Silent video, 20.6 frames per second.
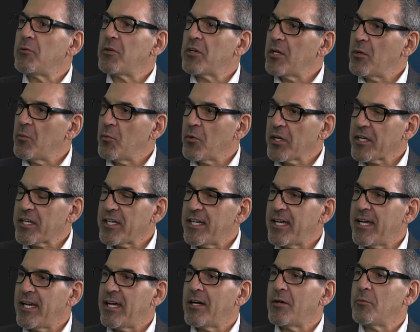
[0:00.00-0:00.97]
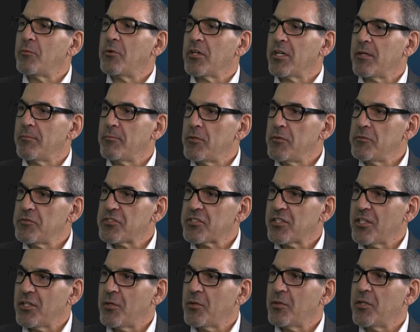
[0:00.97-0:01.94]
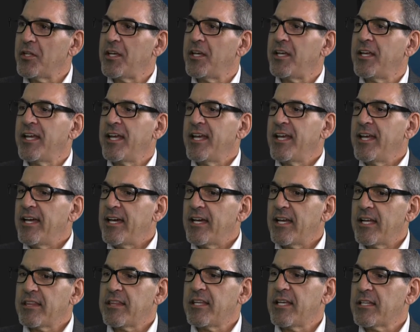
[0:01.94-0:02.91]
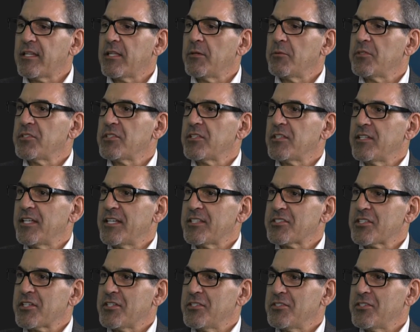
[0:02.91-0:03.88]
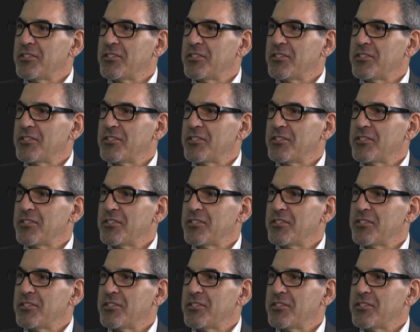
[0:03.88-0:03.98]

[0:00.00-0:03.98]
We're going to work it out. We're going to move slowly. And I think there was less